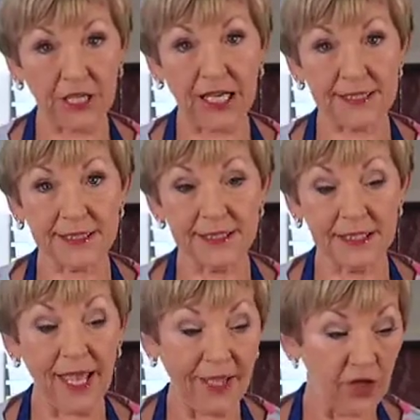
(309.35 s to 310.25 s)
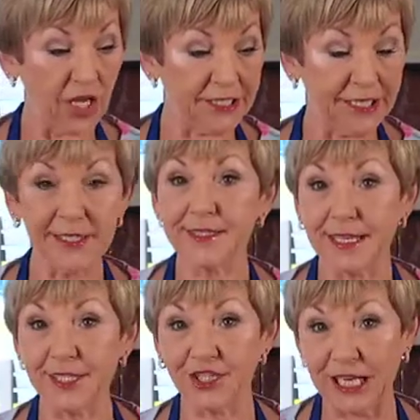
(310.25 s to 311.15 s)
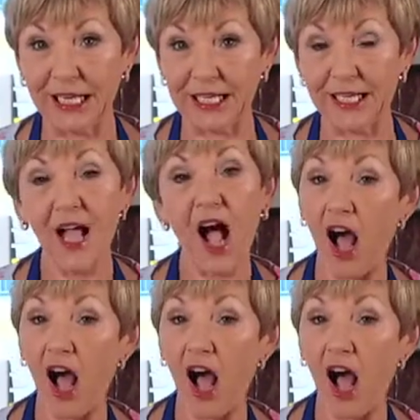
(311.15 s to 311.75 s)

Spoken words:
custard and I need set jelly,